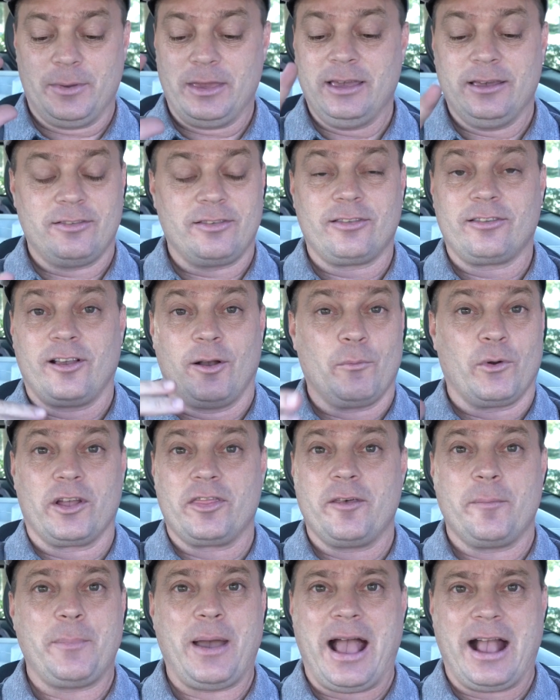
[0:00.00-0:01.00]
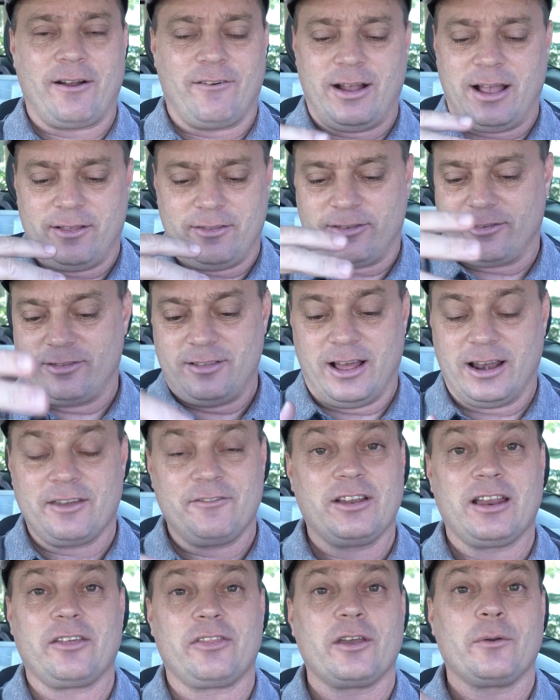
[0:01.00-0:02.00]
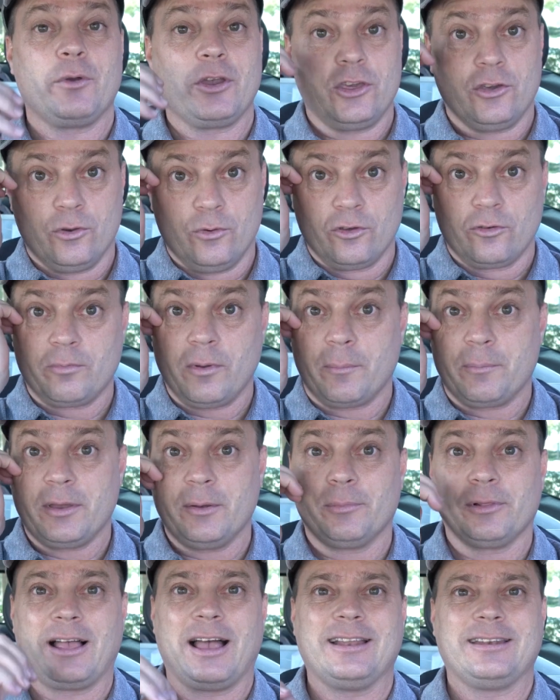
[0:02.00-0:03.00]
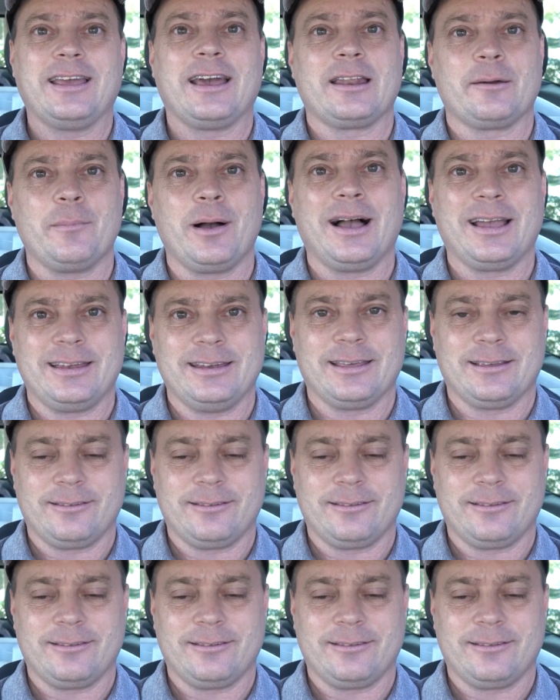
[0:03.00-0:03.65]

It's somewhere in the background. It's not even anything we use, but people had data mined